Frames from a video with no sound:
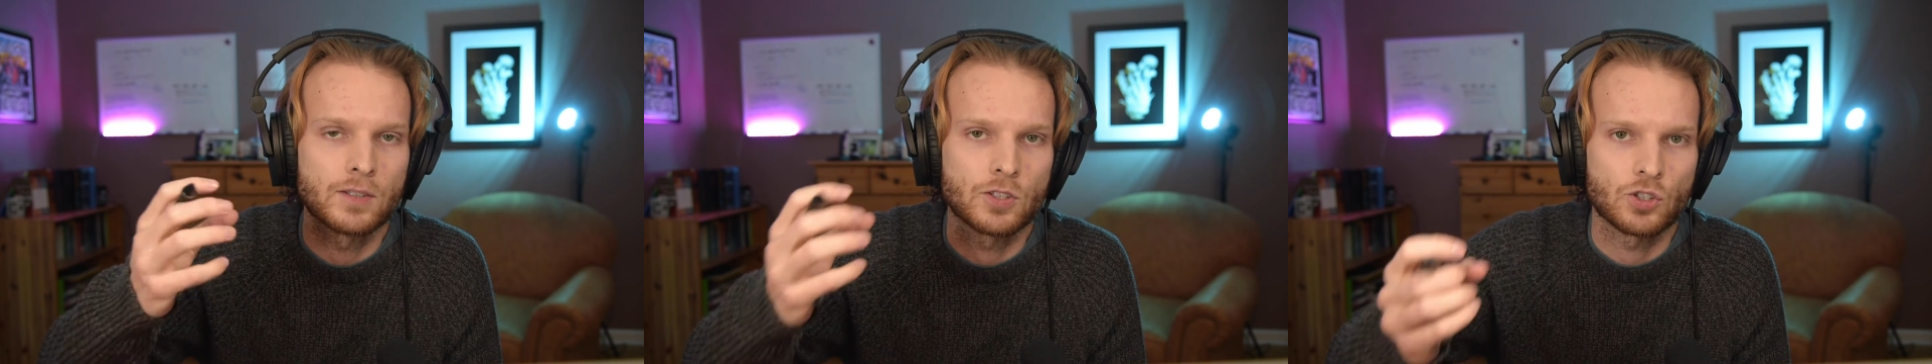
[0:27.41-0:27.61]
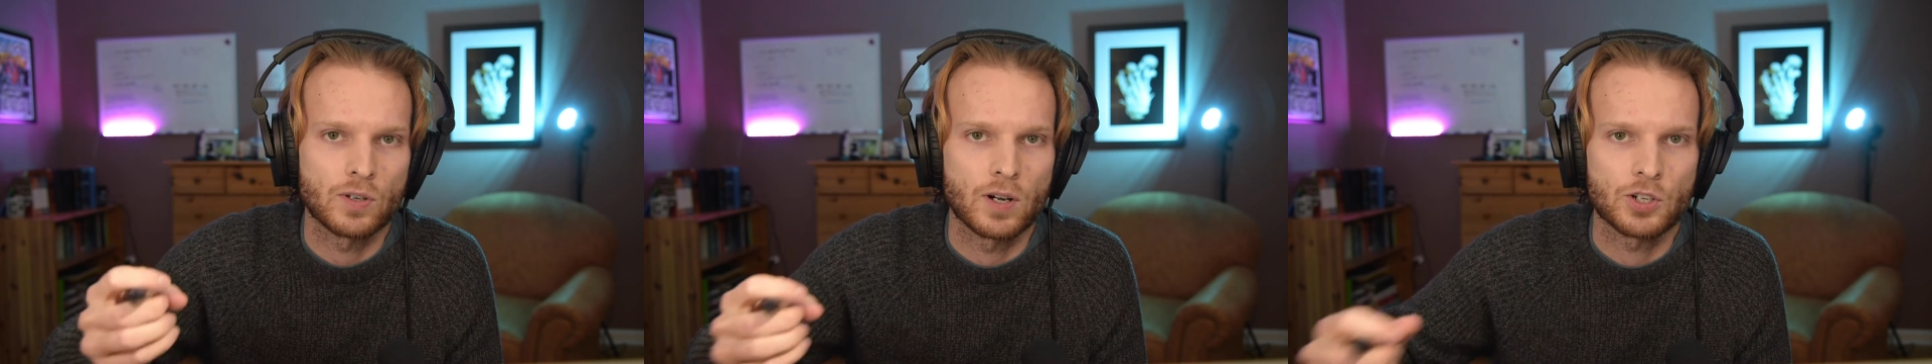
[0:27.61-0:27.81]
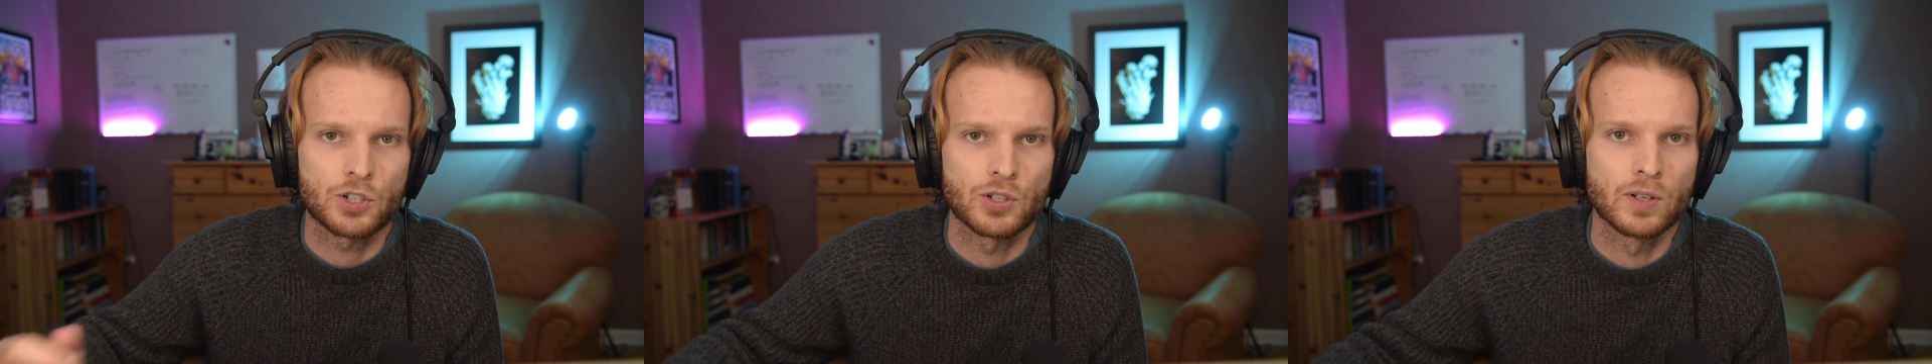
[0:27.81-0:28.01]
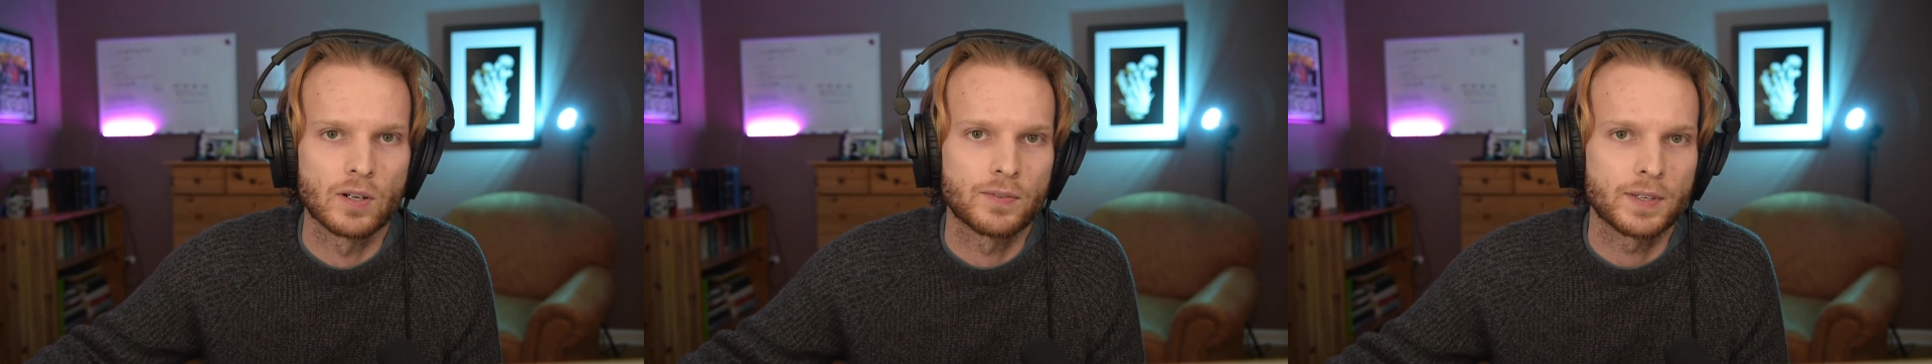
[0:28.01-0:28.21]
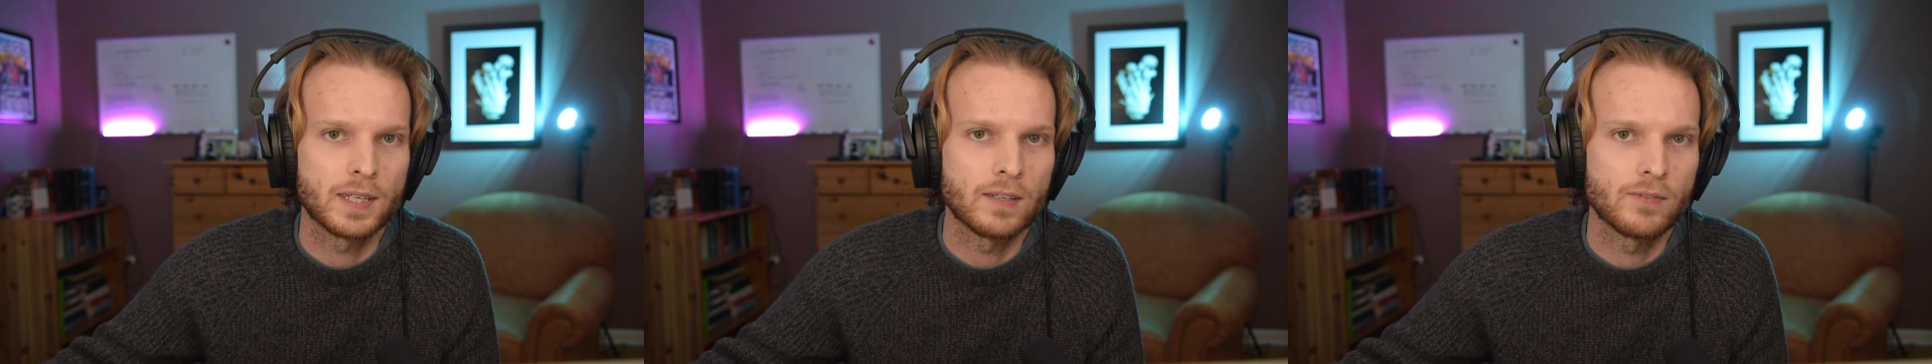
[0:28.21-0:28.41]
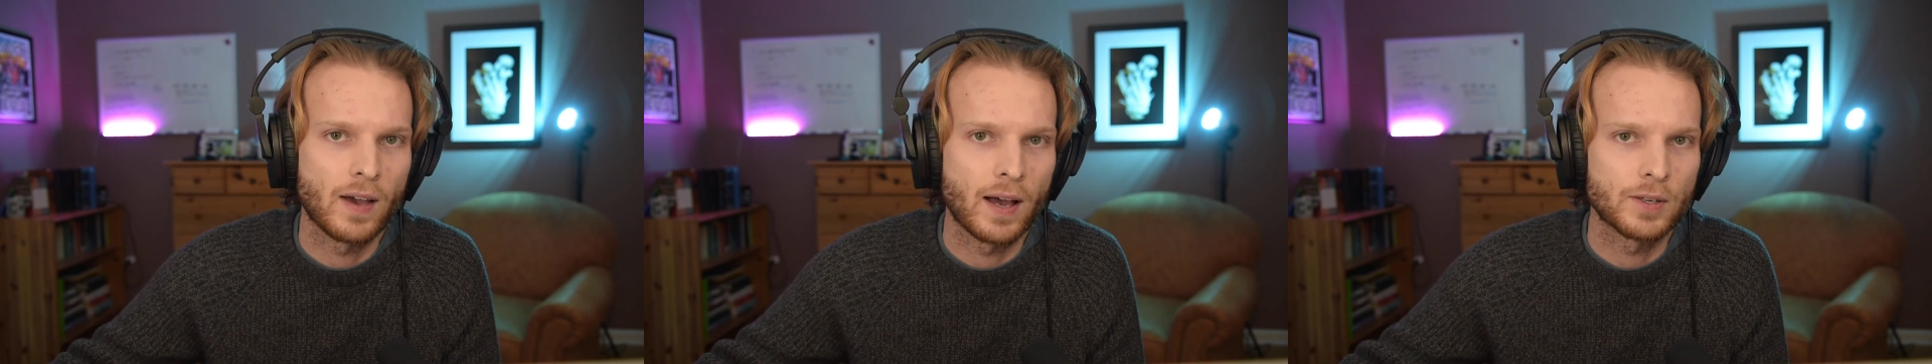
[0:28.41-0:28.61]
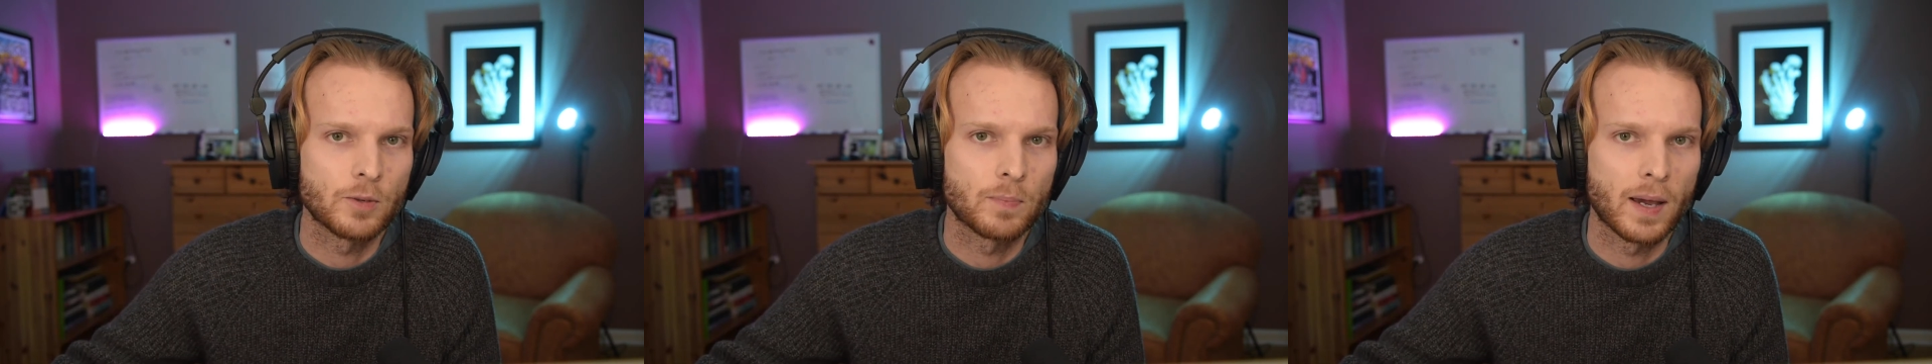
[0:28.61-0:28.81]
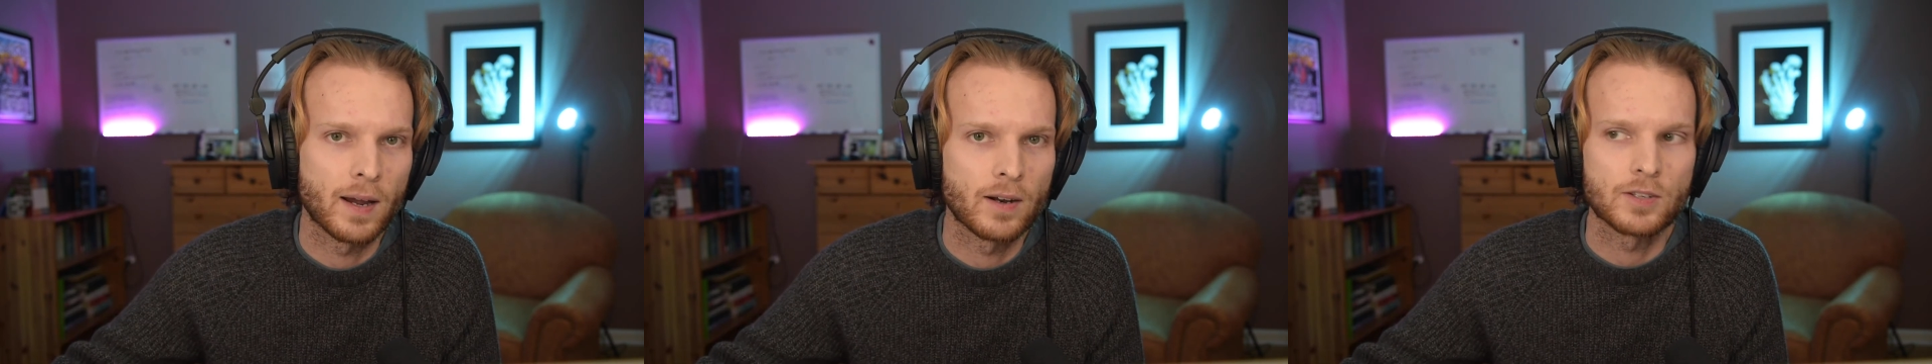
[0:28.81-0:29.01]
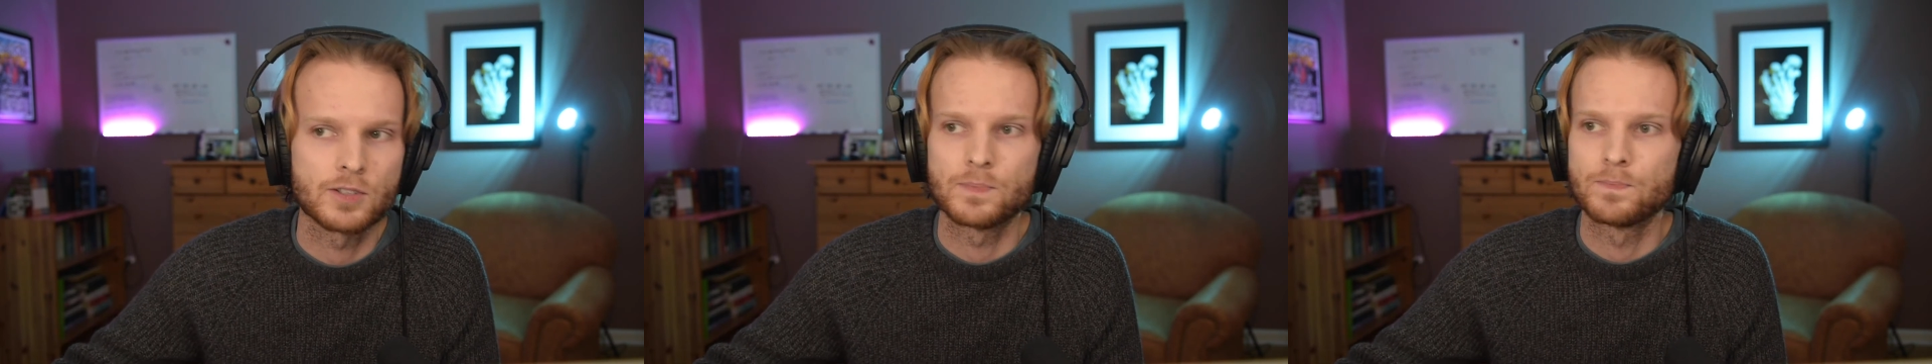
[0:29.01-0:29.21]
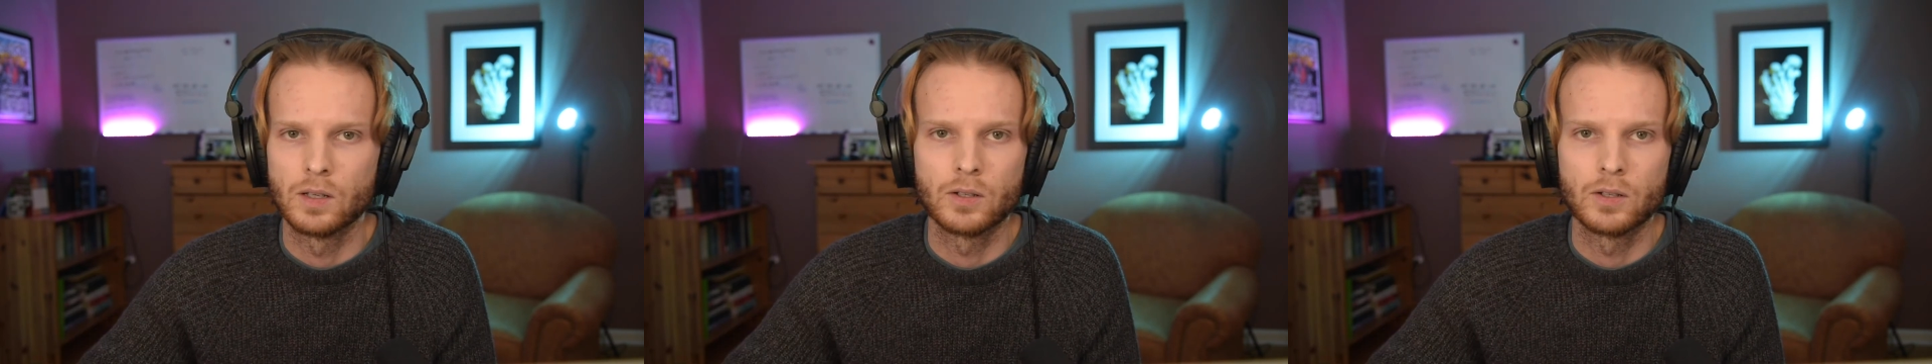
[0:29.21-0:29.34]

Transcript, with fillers: structure of key value pairs.